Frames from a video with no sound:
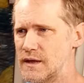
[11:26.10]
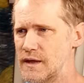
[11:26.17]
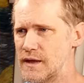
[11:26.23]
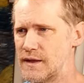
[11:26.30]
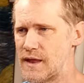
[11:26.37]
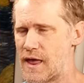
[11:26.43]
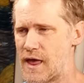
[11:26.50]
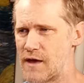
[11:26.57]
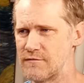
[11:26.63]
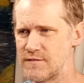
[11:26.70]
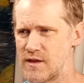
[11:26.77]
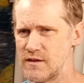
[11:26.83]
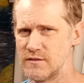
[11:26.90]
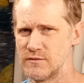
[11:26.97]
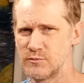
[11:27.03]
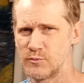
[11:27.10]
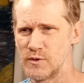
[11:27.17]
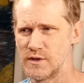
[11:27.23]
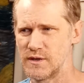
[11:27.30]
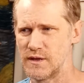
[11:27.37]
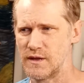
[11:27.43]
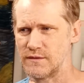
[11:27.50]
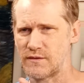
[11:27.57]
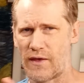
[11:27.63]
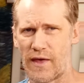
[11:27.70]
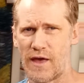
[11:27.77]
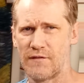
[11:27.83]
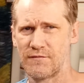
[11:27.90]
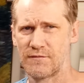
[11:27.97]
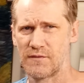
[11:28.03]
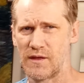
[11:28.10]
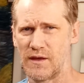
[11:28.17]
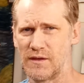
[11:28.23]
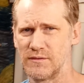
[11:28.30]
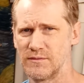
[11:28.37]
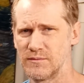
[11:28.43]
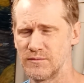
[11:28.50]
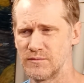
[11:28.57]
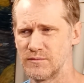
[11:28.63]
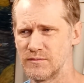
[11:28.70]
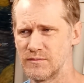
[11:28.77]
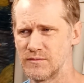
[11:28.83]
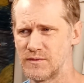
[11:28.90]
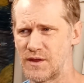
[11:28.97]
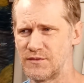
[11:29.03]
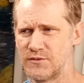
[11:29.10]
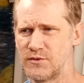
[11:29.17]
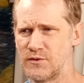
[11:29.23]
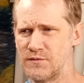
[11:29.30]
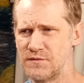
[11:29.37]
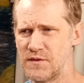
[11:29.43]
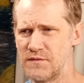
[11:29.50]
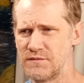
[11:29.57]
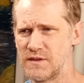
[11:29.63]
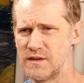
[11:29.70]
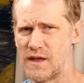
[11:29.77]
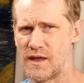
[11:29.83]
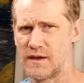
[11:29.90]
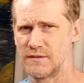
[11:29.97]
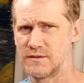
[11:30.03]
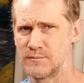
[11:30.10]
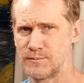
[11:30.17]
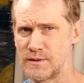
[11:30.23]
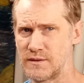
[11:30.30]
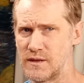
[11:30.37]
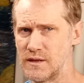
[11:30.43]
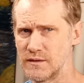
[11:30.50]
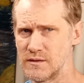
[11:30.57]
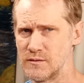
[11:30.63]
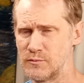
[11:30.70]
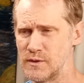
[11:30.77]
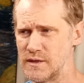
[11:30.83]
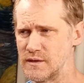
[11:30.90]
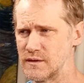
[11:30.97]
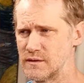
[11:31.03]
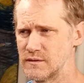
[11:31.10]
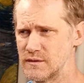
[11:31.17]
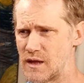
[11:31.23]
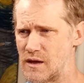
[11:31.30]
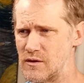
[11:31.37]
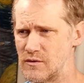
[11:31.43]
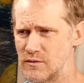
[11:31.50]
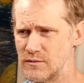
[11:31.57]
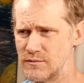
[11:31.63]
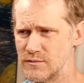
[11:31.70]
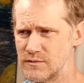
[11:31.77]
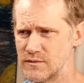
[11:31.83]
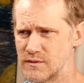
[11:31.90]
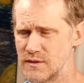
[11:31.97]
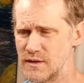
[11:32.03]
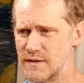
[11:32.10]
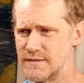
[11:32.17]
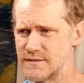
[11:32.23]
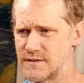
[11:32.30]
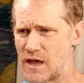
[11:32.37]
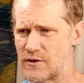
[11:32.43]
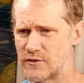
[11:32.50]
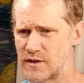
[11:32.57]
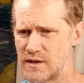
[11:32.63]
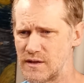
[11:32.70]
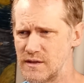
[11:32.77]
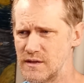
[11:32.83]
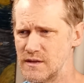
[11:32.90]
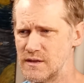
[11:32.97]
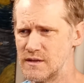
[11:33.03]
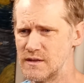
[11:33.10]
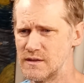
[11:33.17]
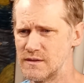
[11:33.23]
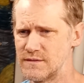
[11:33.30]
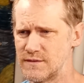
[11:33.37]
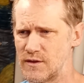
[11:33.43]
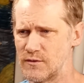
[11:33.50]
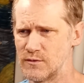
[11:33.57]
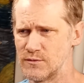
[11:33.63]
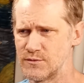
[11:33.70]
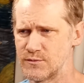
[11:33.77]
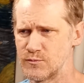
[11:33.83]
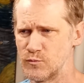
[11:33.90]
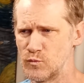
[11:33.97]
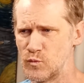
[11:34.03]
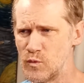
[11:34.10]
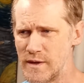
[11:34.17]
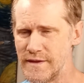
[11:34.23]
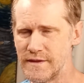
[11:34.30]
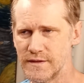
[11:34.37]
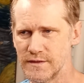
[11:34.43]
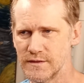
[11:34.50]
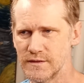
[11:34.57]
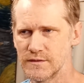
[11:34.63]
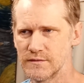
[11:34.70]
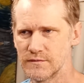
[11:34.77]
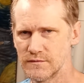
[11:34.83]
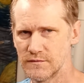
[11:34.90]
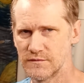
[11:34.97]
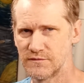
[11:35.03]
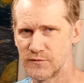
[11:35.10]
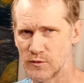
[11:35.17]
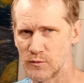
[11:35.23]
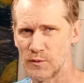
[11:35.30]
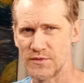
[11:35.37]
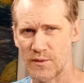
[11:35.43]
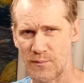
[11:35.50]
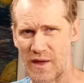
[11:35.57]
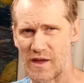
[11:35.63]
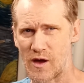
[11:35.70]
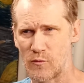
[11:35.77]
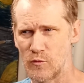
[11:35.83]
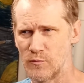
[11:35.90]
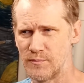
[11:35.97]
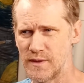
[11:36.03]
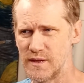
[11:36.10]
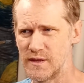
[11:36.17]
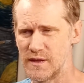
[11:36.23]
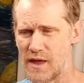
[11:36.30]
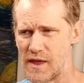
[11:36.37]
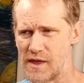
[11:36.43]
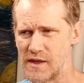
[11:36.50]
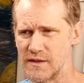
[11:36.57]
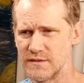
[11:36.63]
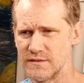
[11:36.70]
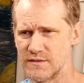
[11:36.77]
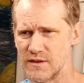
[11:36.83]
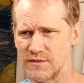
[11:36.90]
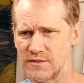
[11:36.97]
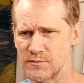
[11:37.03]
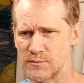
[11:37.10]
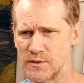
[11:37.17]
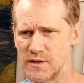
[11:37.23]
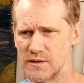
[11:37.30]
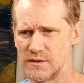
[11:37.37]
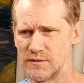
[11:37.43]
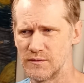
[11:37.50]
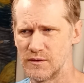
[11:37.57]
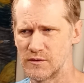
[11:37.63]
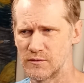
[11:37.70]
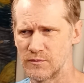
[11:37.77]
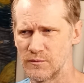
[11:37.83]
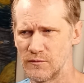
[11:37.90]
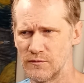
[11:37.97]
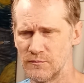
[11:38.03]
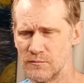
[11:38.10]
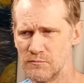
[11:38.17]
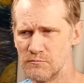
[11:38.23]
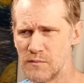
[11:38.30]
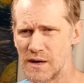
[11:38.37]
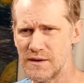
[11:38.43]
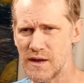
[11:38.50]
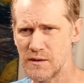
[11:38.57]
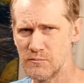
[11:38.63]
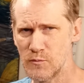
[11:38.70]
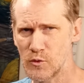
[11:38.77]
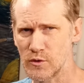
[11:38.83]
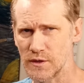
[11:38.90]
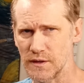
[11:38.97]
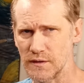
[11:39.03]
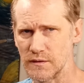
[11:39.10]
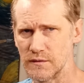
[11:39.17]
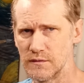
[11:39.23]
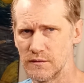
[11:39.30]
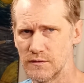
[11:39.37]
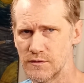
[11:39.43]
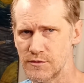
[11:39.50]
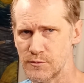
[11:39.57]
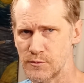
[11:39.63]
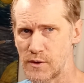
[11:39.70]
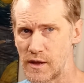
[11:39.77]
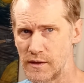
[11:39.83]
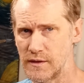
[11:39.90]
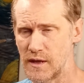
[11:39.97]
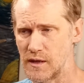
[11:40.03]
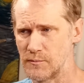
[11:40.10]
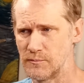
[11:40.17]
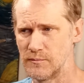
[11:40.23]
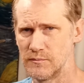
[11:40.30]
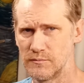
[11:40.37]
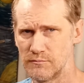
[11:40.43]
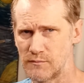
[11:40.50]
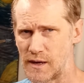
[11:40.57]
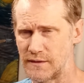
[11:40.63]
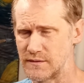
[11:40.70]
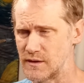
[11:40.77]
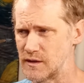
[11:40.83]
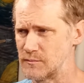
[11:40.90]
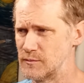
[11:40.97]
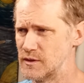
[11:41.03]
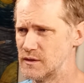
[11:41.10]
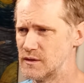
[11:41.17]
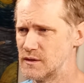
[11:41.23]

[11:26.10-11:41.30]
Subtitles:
and have days when it's half that 250 adds up at the end of the week. Now it's Saturday, sales week for what the payout will be ends at 3 or Monday morning, 3 a.m. my time.